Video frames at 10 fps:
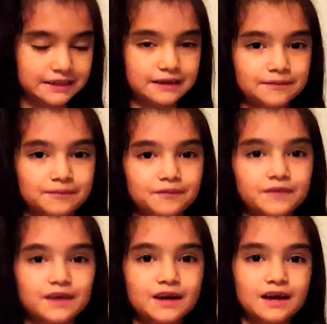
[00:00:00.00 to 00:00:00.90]
um,
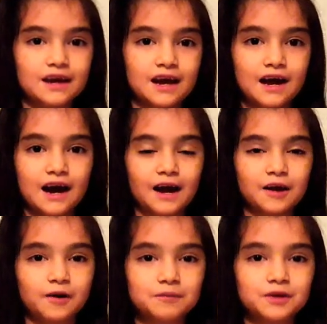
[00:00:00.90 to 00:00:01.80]
I
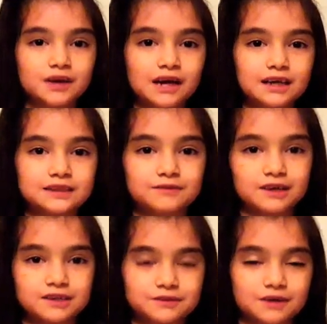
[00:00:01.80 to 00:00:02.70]
hope you guys
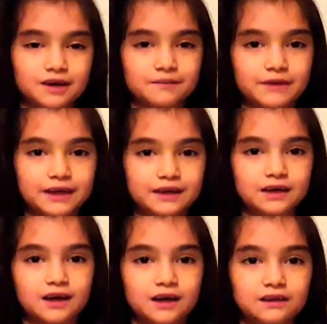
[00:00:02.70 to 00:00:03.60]
watch where I make
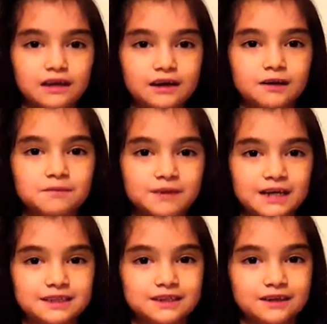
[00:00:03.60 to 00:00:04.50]
a Lego
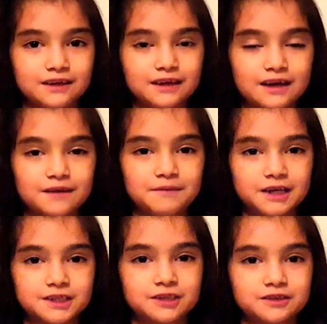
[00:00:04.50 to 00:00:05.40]
blender and make
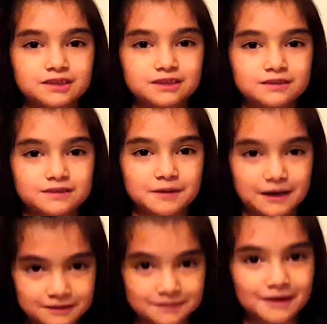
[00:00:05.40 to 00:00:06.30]
sure you
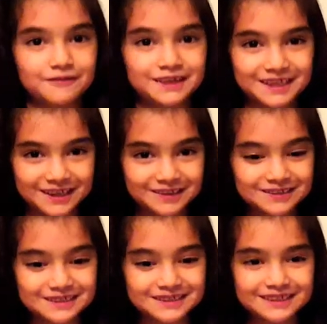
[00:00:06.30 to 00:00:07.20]
subscribe to my
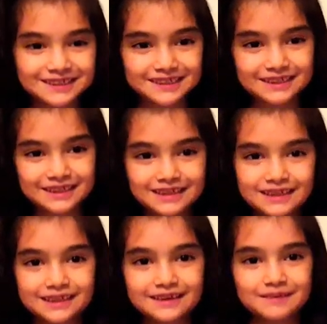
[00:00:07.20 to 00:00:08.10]
videos.
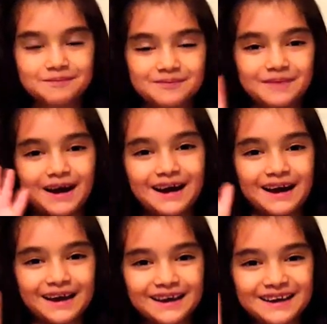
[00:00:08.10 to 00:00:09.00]

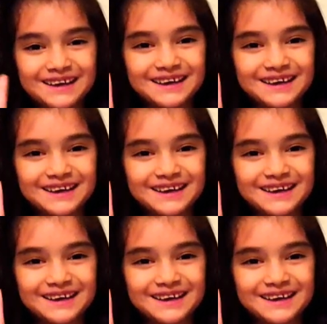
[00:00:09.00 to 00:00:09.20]
Bye!